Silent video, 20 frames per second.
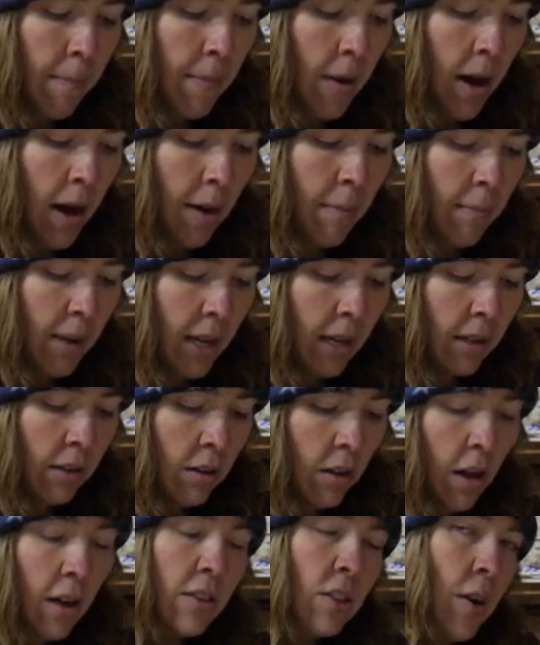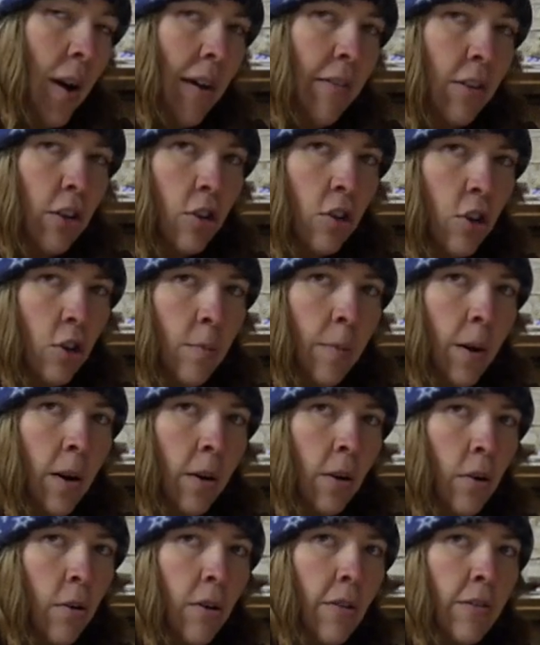um, and it'll also have your coupon code.